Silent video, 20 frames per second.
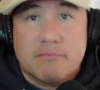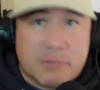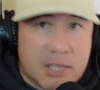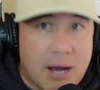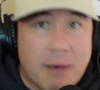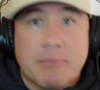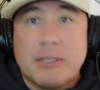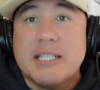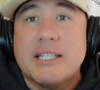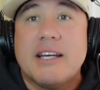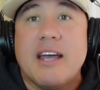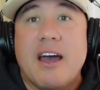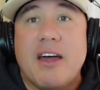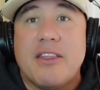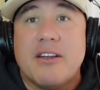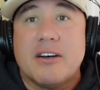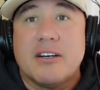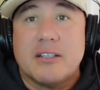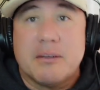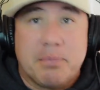coming
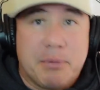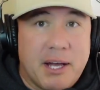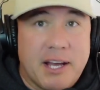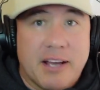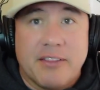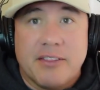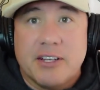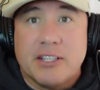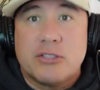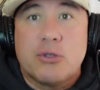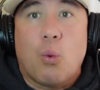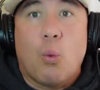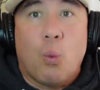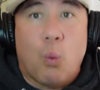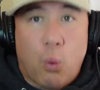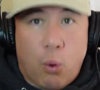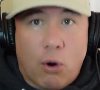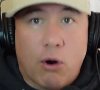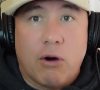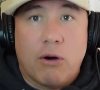together to play in this
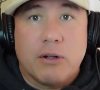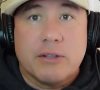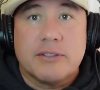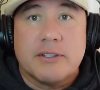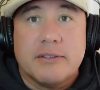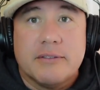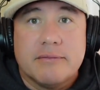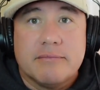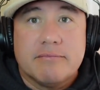world